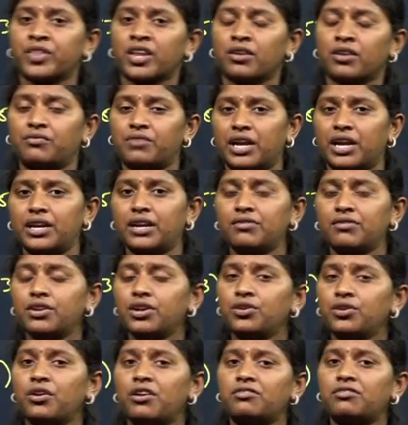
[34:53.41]
whenever
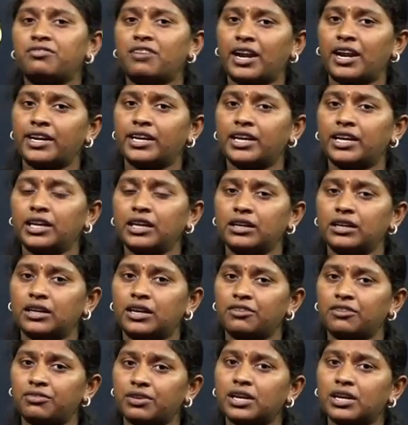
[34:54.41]
you are finding
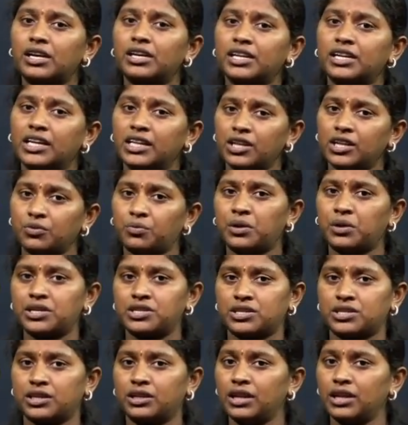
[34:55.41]
difficulty in the
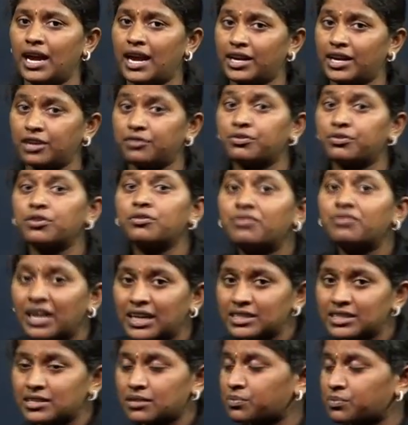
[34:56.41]
question, and if you
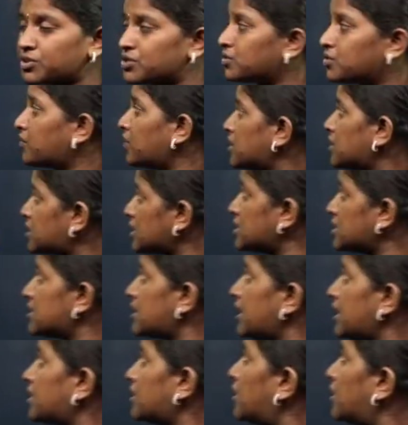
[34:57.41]
find such questions
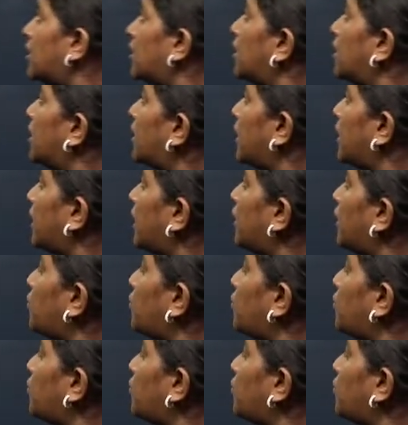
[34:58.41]
like e